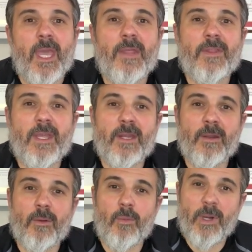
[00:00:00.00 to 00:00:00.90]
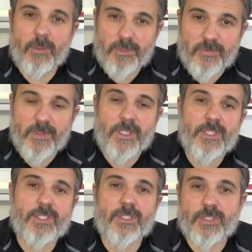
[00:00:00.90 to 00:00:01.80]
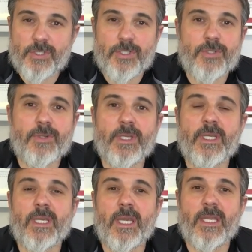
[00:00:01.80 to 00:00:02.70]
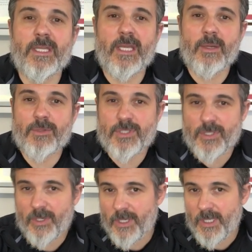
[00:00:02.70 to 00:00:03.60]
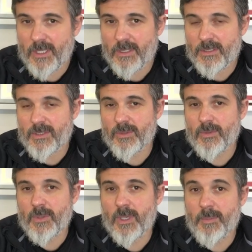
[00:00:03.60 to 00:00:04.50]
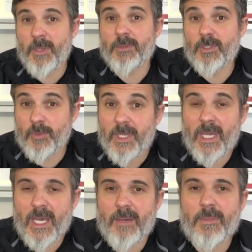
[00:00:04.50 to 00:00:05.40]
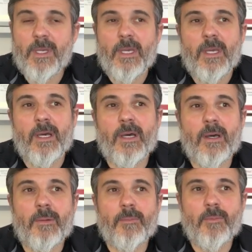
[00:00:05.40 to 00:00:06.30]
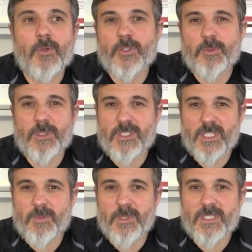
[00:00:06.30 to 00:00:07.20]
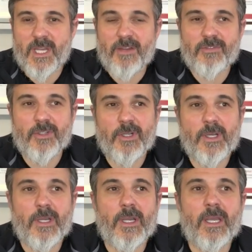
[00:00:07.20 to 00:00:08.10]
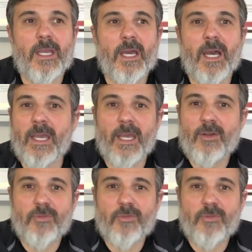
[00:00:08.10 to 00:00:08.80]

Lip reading: And then when I was finished the surgery and I was starting to be able to rehab, which was about 6 months after, I had no